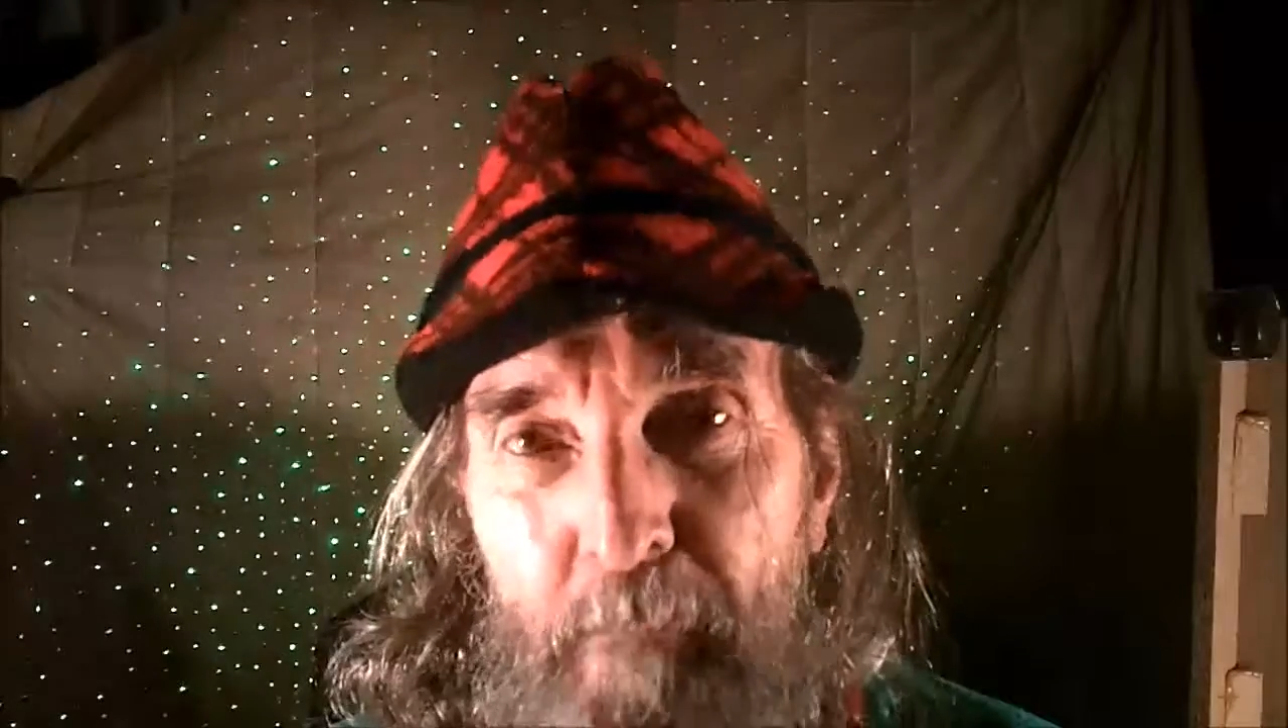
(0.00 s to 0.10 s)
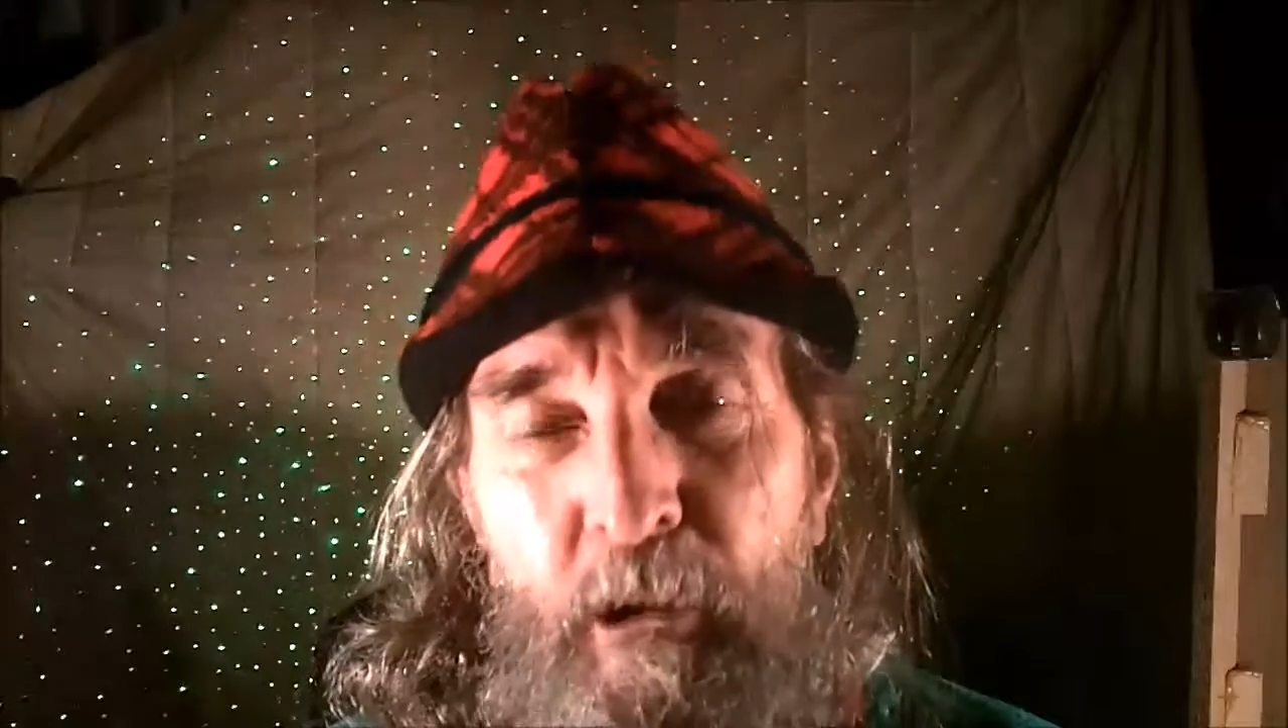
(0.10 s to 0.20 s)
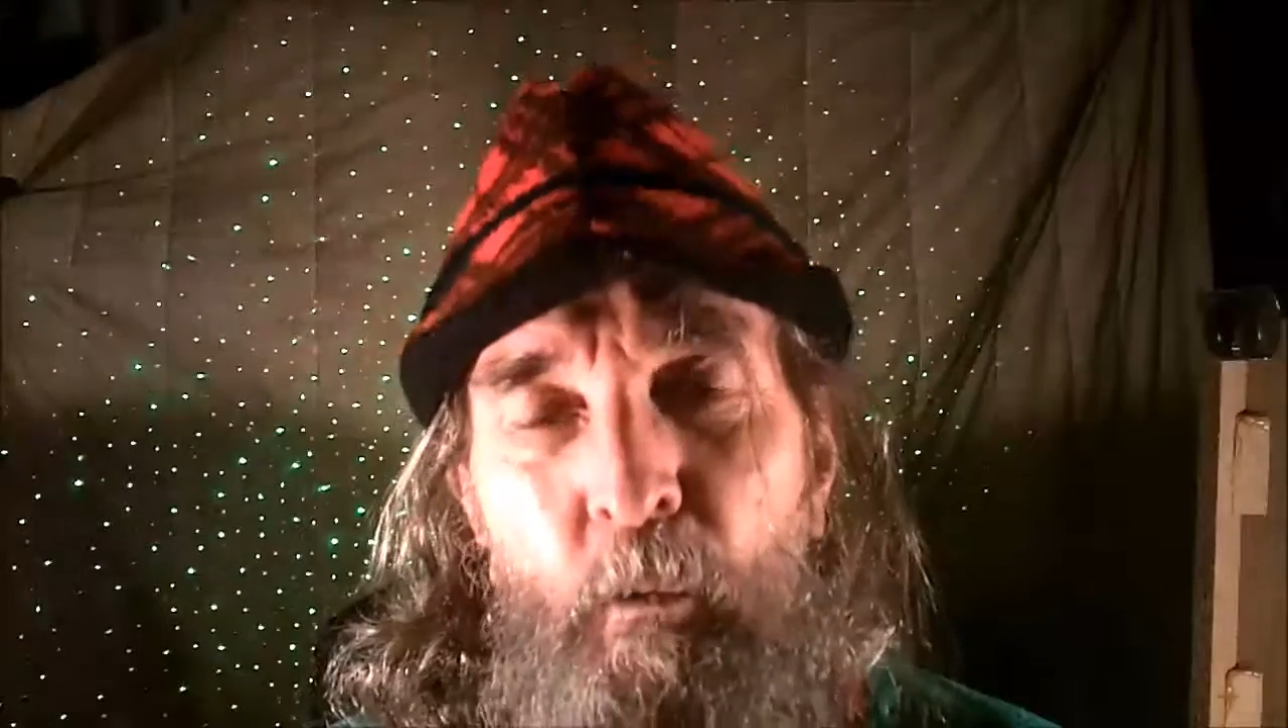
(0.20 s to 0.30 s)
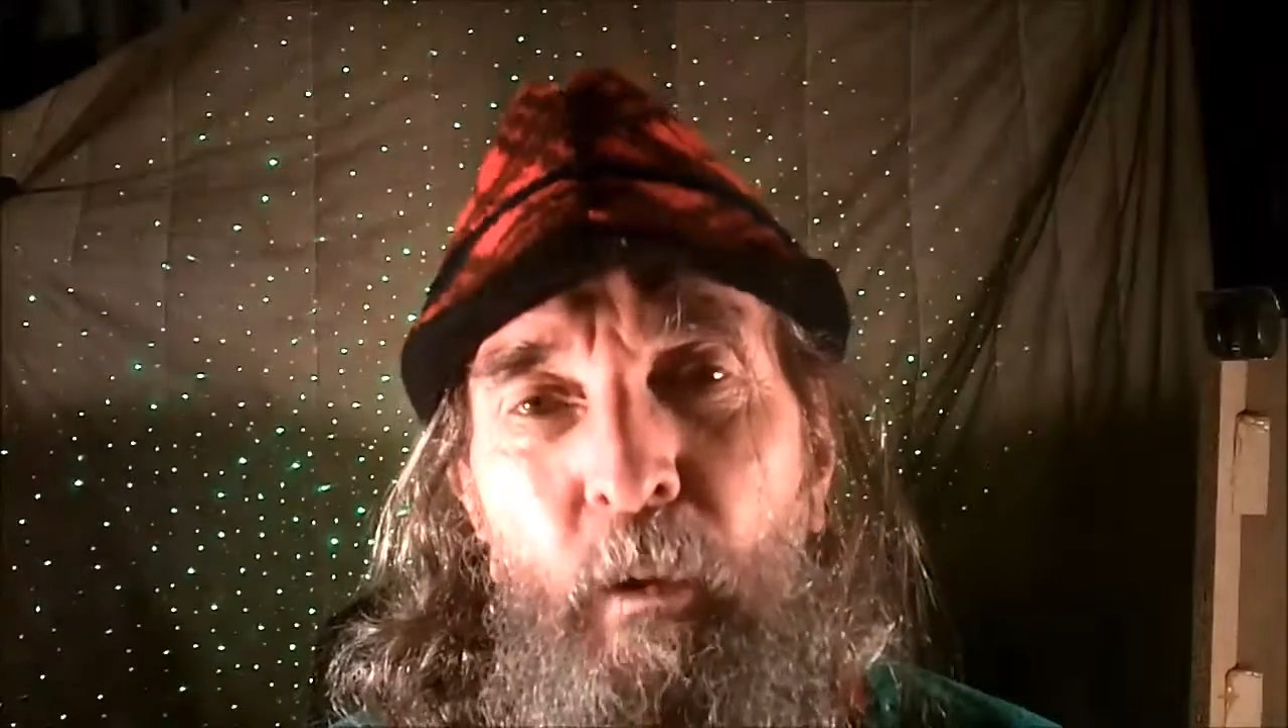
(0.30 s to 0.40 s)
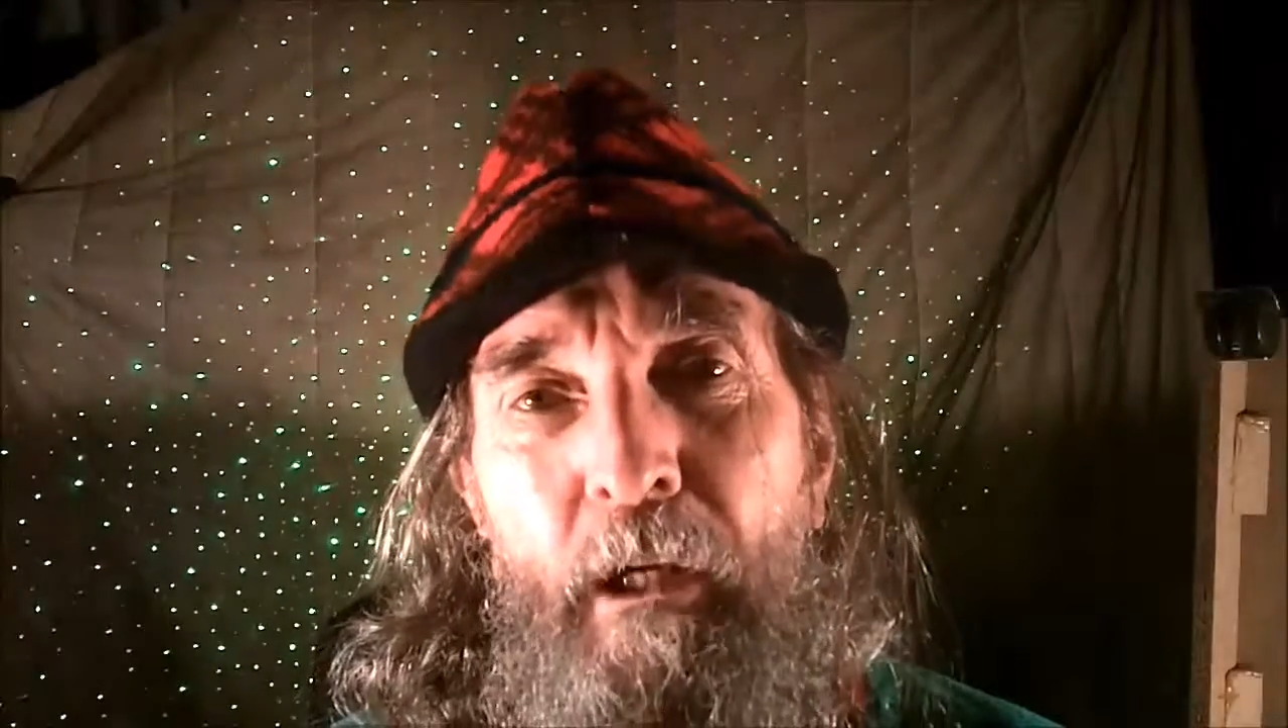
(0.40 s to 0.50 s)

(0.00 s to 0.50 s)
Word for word: but I'm going to